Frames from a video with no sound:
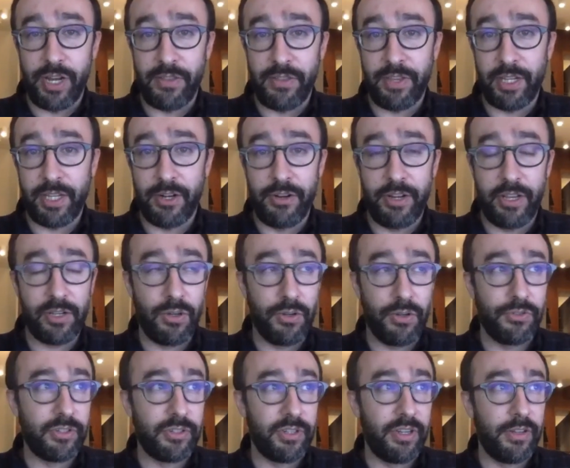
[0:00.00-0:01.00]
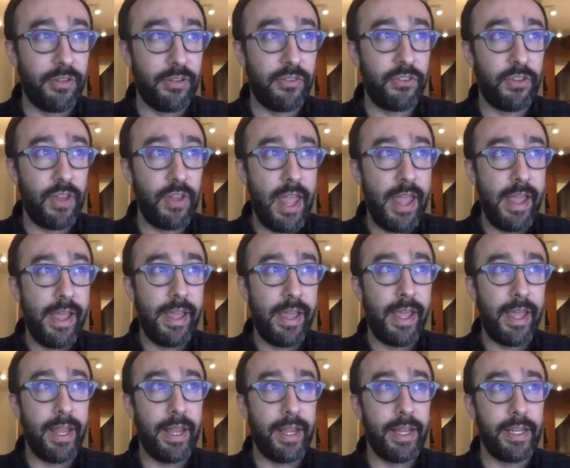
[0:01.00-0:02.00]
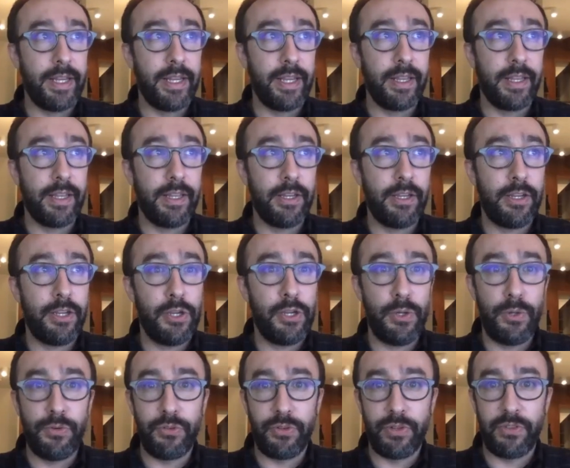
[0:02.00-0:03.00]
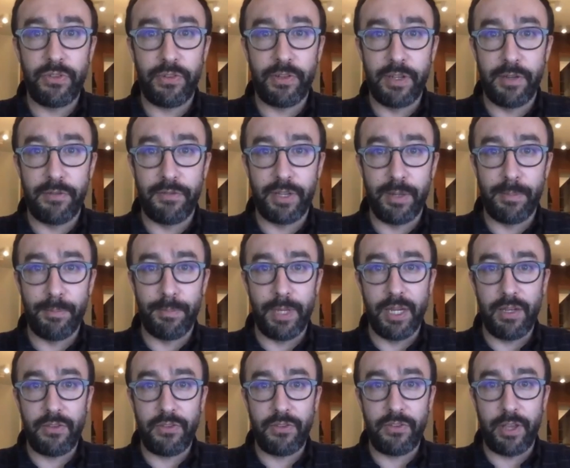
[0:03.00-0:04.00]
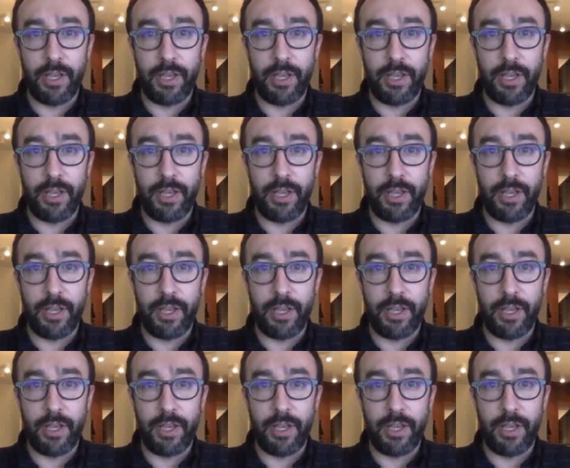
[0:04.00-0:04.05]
I think internet culture is a hugely significant beat.